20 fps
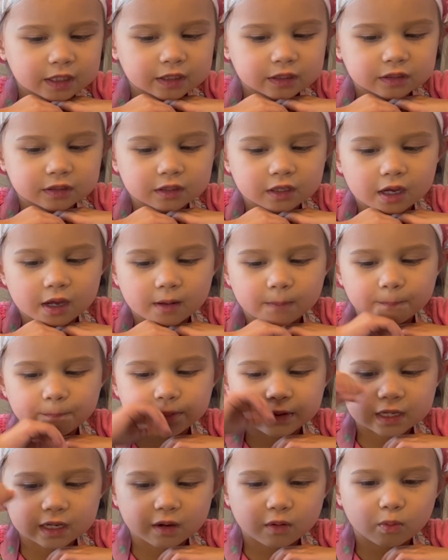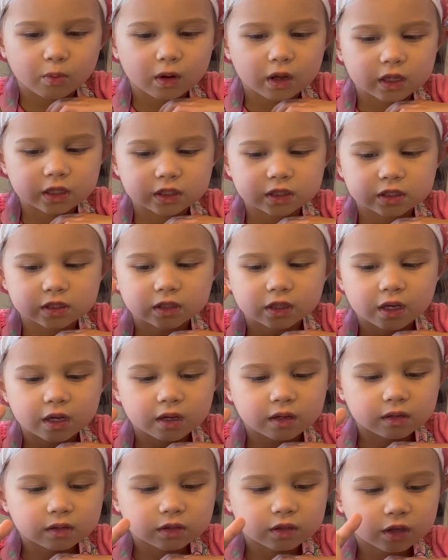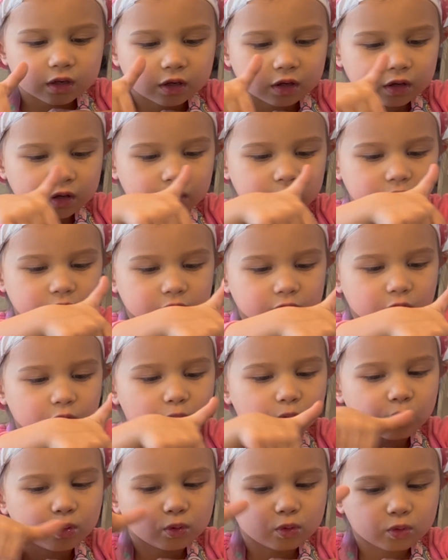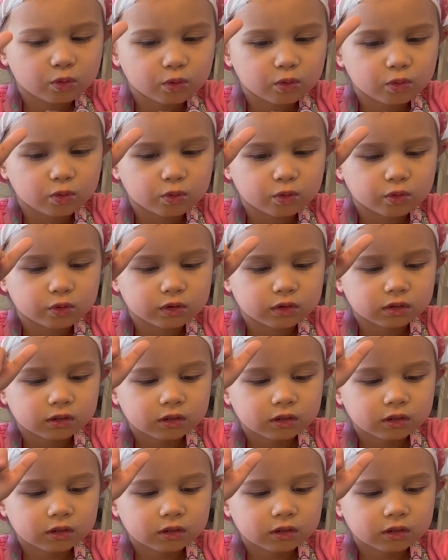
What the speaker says: eat the pink ones that are cold.